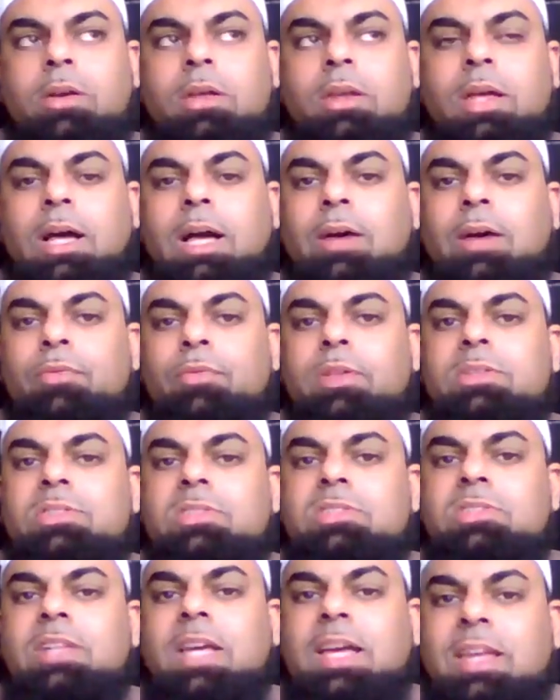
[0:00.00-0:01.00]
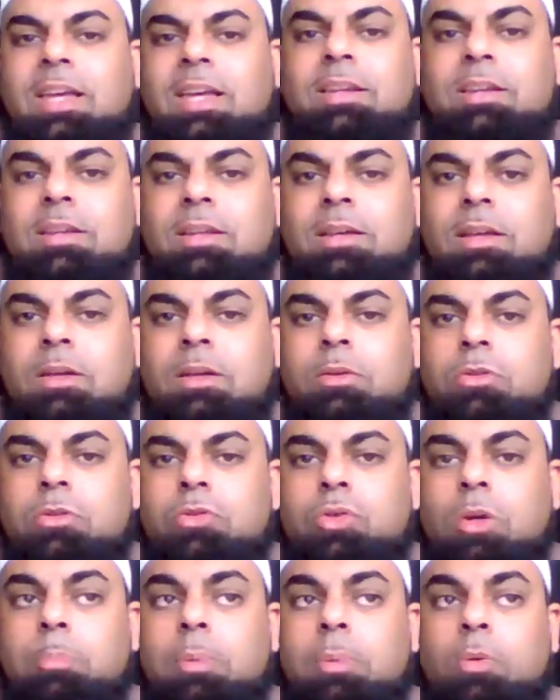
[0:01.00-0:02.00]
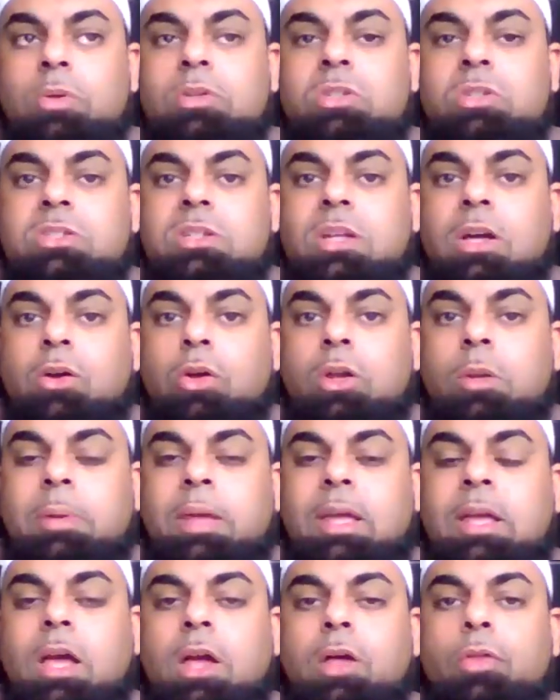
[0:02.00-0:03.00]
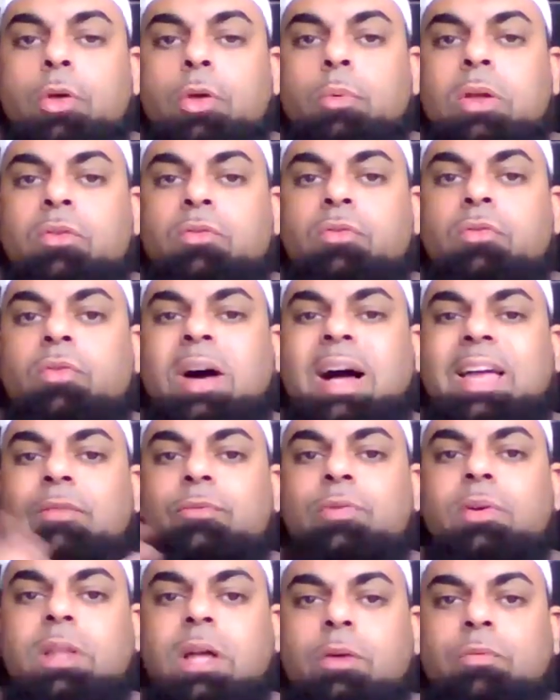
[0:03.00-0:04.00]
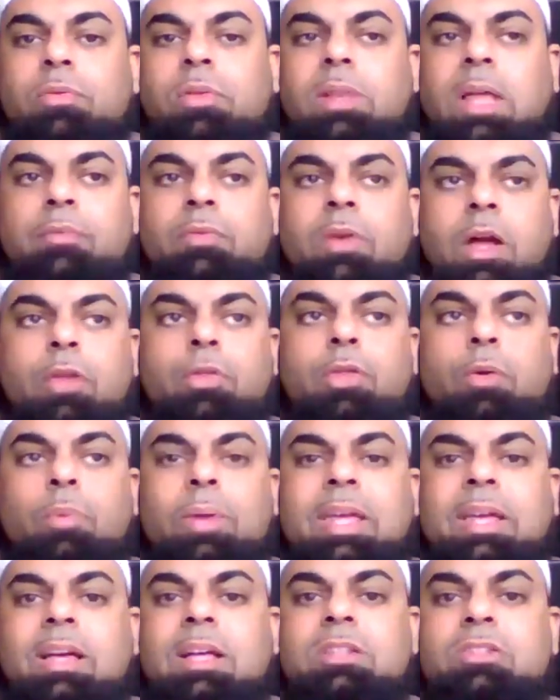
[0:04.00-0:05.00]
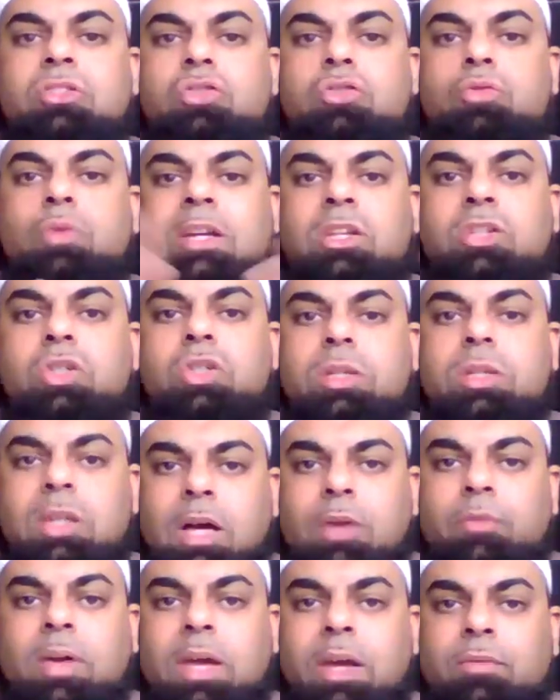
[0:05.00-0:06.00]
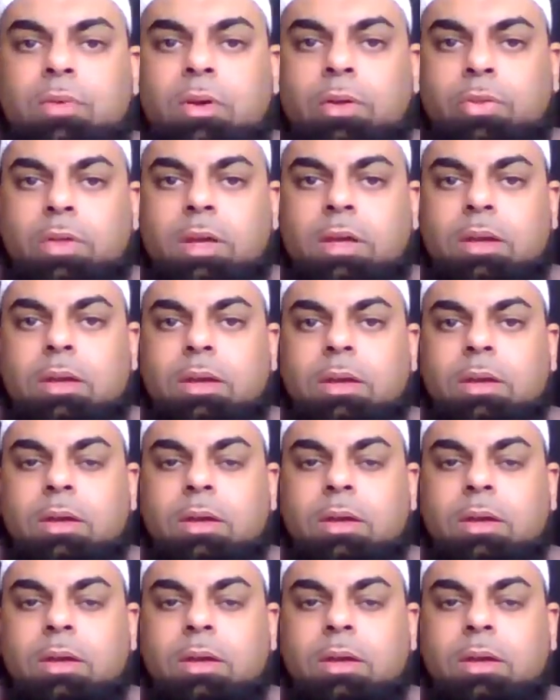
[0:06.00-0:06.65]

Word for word: to have the second trumpet, which is not going to be the revival of life, the reconstruction of everything.